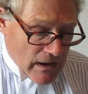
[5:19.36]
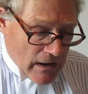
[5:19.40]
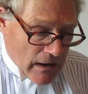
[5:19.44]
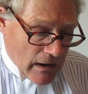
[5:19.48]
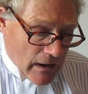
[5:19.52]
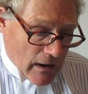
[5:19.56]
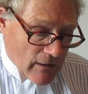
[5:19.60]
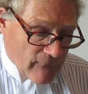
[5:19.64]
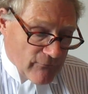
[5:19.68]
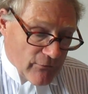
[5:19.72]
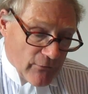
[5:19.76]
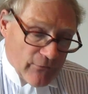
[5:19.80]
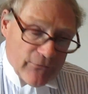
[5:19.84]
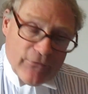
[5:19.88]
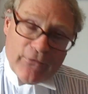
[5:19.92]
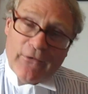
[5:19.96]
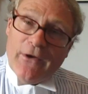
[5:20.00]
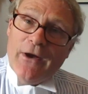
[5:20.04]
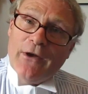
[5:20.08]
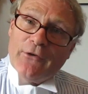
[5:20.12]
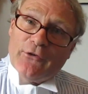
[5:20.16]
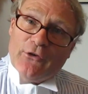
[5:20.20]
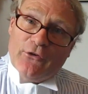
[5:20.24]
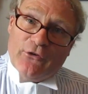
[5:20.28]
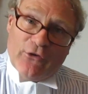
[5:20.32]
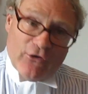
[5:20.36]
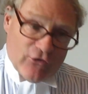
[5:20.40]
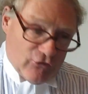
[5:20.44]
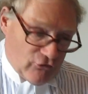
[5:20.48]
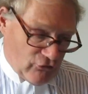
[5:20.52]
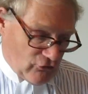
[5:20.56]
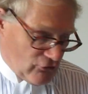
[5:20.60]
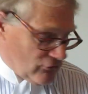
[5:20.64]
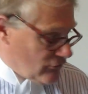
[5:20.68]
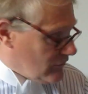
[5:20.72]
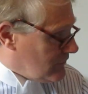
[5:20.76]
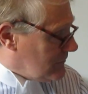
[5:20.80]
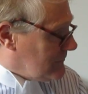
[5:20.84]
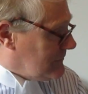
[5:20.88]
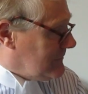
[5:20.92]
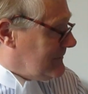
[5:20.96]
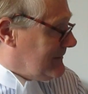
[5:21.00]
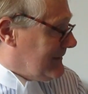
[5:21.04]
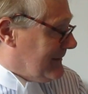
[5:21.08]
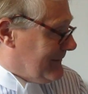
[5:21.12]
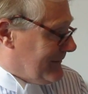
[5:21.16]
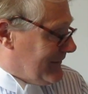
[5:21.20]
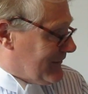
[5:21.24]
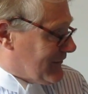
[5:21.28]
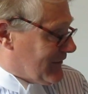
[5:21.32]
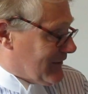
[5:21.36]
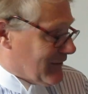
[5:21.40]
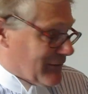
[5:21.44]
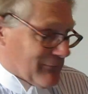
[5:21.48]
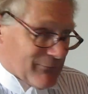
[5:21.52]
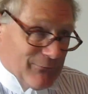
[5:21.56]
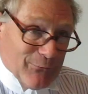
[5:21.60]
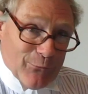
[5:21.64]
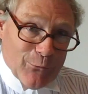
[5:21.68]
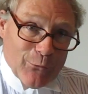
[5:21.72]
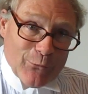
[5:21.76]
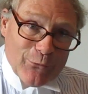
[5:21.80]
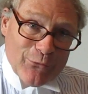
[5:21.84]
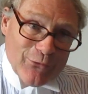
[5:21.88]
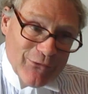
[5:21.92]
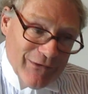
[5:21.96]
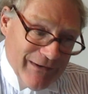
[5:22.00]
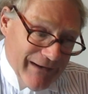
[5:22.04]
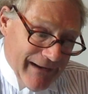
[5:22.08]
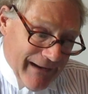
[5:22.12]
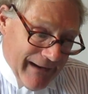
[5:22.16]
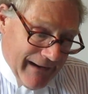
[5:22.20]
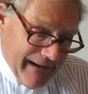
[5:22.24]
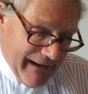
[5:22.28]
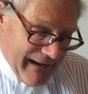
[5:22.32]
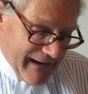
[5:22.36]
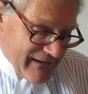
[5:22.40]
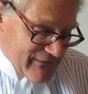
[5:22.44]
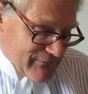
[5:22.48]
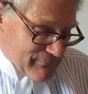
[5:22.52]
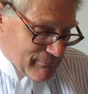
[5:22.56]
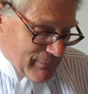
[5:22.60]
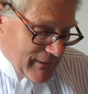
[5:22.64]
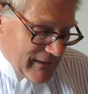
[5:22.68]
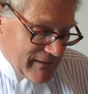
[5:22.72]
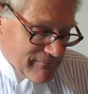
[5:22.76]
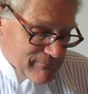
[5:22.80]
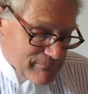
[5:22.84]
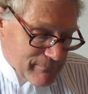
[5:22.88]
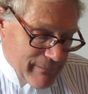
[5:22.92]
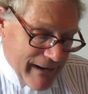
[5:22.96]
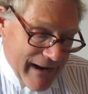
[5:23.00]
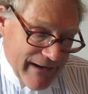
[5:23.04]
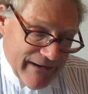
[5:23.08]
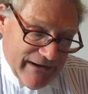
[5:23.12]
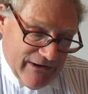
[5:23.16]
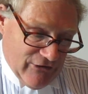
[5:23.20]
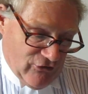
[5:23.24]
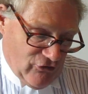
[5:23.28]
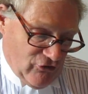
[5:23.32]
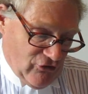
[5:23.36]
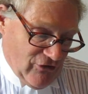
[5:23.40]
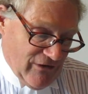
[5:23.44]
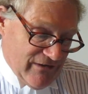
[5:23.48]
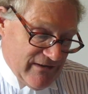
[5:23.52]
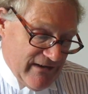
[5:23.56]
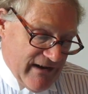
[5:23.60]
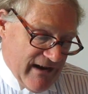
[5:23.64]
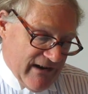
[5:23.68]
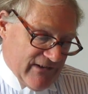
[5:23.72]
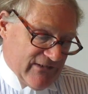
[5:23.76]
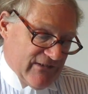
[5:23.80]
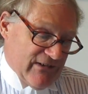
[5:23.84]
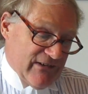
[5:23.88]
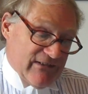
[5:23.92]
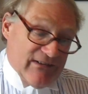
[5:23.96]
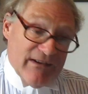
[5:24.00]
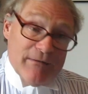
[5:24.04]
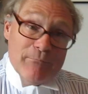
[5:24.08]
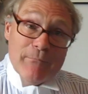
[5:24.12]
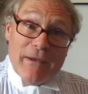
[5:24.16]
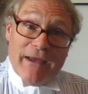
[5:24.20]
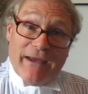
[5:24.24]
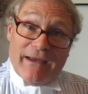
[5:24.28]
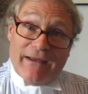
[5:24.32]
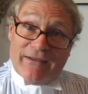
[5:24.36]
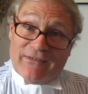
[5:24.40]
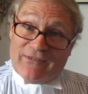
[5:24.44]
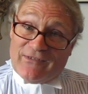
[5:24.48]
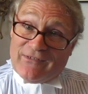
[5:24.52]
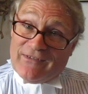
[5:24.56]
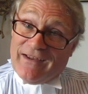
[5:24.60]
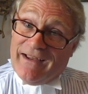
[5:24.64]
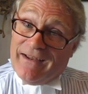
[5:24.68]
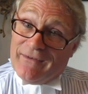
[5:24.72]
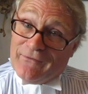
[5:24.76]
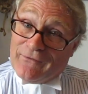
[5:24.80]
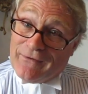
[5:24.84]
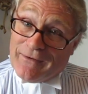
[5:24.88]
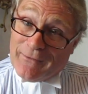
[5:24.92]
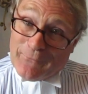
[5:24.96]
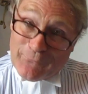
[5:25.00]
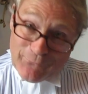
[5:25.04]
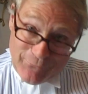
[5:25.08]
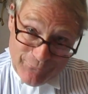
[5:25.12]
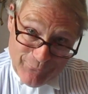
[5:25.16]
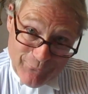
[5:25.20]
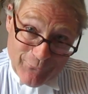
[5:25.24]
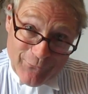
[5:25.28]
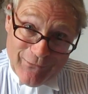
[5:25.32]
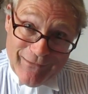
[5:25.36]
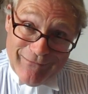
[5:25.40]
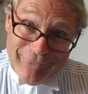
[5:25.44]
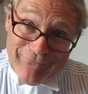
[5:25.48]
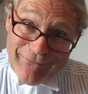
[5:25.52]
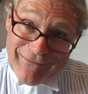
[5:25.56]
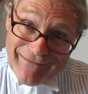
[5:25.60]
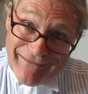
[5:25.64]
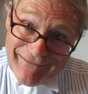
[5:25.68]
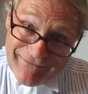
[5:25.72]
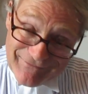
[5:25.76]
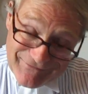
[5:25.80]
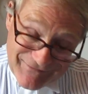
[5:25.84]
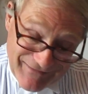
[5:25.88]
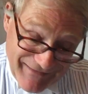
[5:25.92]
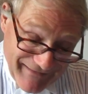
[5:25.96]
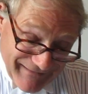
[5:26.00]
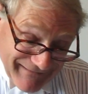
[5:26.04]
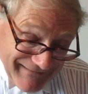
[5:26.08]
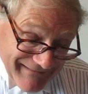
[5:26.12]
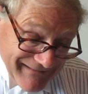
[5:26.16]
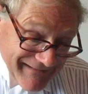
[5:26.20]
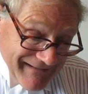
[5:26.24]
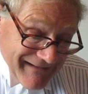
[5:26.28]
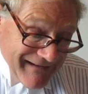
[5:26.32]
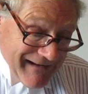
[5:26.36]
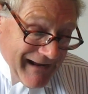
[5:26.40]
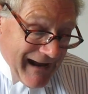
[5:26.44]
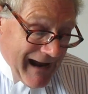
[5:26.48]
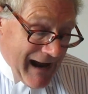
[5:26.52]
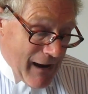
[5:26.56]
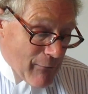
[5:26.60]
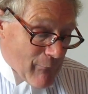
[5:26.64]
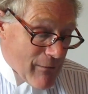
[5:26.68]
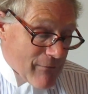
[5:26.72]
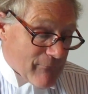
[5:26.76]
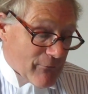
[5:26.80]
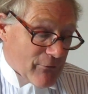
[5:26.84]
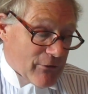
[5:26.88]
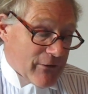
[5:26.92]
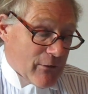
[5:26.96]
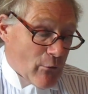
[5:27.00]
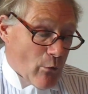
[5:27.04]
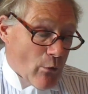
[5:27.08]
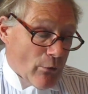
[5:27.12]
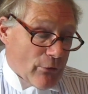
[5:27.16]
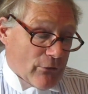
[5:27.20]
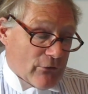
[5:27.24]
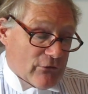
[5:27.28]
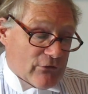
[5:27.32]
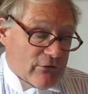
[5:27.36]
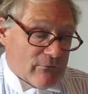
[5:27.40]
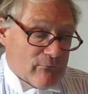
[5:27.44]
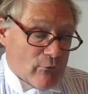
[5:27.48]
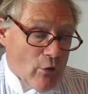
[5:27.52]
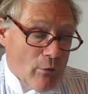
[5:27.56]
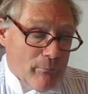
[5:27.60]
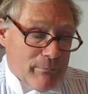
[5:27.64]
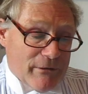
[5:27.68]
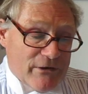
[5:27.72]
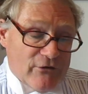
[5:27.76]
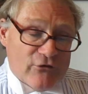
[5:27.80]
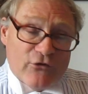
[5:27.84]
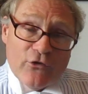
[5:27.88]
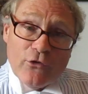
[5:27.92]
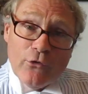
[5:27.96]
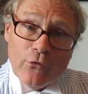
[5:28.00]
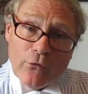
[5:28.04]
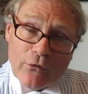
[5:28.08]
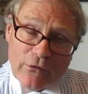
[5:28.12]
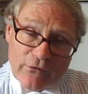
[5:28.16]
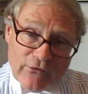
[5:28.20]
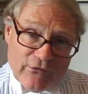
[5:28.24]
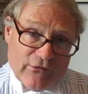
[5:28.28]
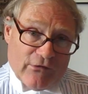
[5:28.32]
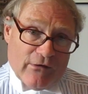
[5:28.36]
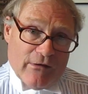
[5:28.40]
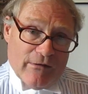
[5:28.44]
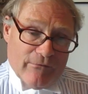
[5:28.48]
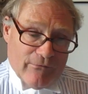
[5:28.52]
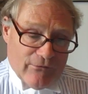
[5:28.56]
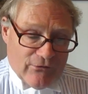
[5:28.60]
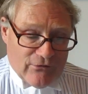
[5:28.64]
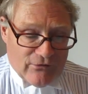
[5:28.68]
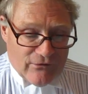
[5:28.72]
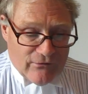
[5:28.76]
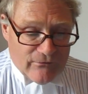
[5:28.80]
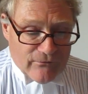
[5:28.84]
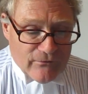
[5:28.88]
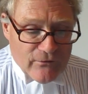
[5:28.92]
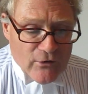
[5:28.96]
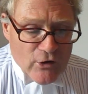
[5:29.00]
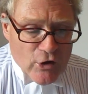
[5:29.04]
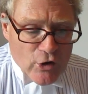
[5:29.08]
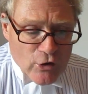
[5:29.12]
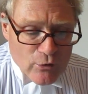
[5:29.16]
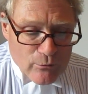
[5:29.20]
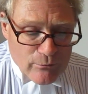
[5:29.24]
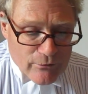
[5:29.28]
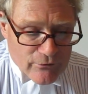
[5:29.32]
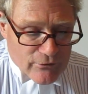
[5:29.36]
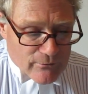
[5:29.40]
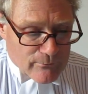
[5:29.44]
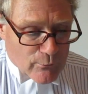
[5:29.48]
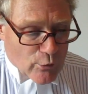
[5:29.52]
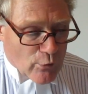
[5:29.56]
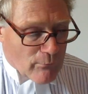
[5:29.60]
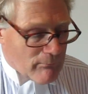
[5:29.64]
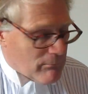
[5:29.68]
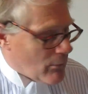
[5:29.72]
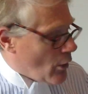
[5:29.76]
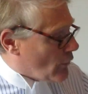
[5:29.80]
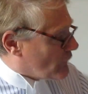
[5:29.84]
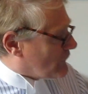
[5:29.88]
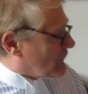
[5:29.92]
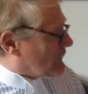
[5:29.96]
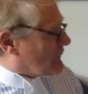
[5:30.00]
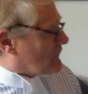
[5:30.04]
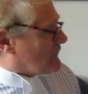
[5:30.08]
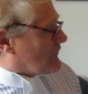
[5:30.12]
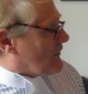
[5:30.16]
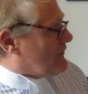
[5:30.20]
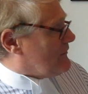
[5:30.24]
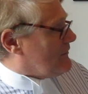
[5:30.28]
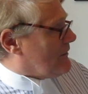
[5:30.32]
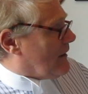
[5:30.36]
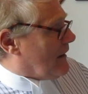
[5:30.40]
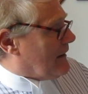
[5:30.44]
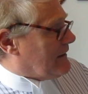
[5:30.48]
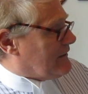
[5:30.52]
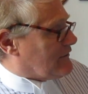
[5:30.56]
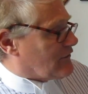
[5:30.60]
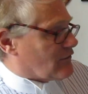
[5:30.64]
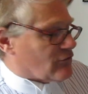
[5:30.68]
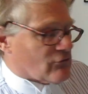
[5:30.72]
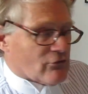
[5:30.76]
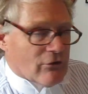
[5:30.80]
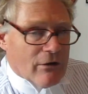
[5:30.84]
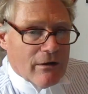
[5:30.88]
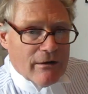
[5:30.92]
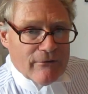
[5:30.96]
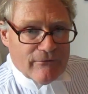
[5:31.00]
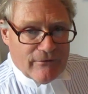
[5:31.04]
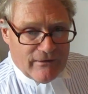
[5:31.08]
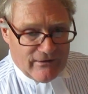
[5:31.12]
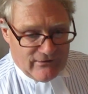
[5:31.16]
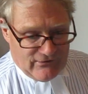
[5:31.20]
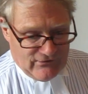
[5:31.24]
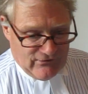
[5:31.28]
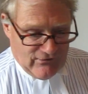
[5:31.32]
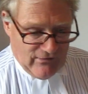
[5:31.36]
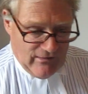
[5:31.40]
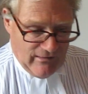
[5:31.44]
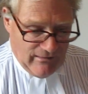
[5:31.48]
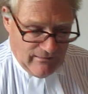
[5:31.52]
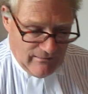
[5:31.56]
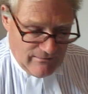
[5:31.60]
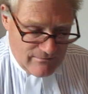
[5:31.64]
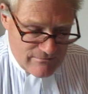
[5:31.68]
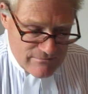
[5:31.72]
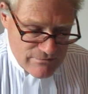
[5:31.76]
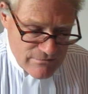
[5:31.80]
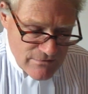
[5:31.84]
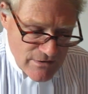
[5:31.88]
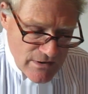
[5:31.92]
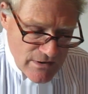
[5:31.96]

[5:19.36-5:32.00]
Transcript: of the third edition, and this is the fourth, has been banished. And yes, it did make it stand out, whatever they say. However, the authors have not been too conservative with a more modest night driving scene